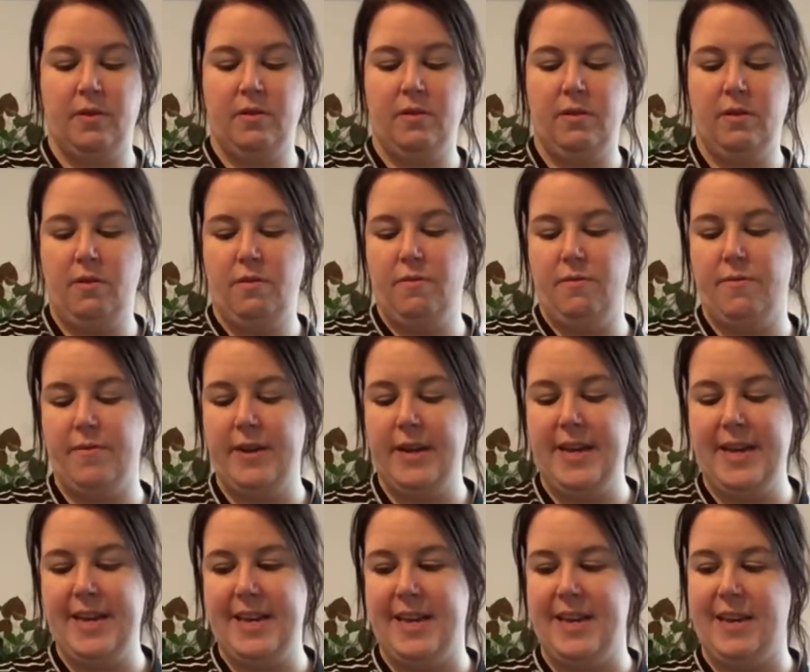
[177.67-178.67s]

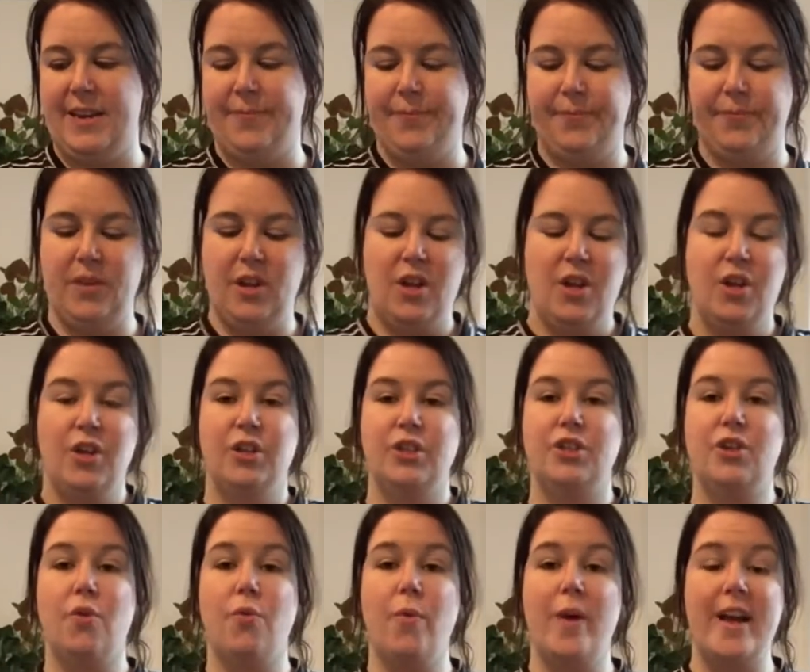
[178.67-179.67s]
Alright,
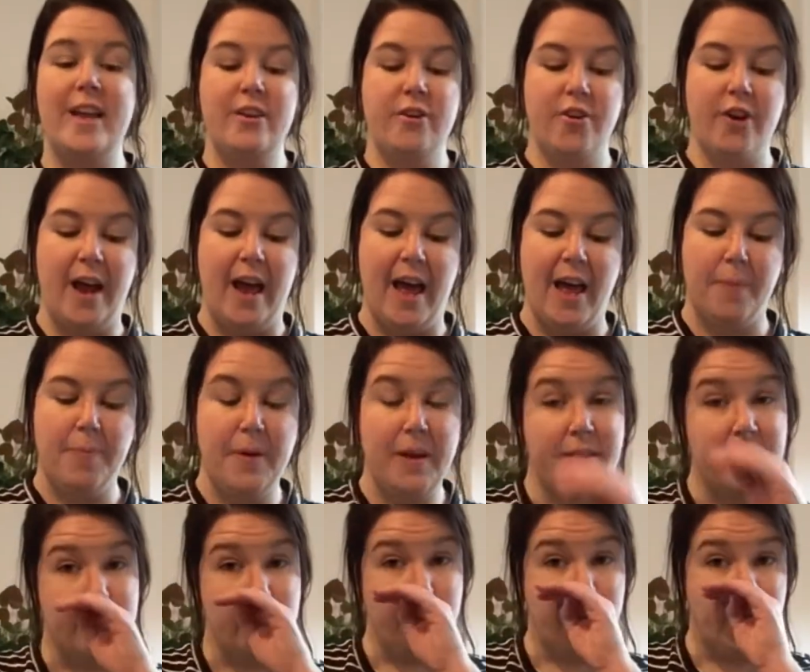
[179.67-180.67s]
so when you're happy
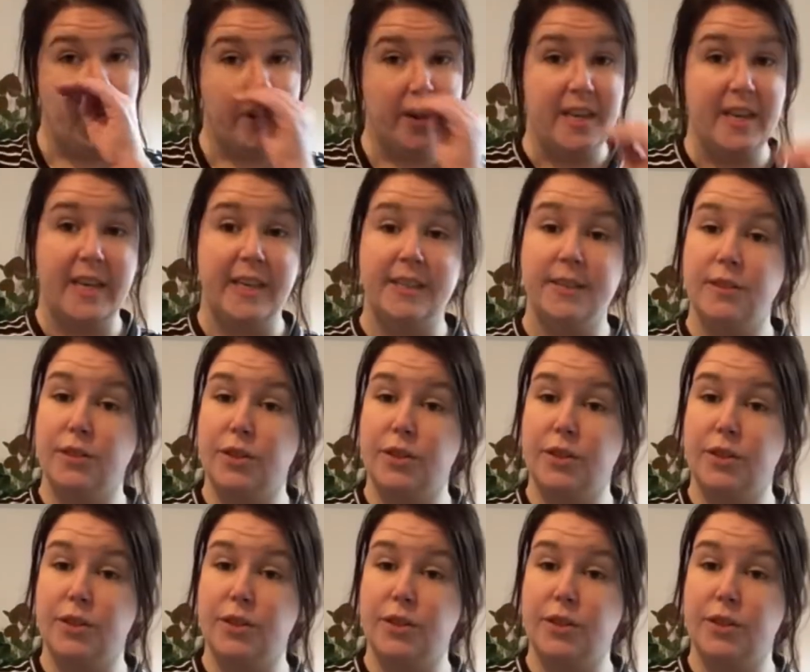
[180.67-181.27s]
that you've got it nice and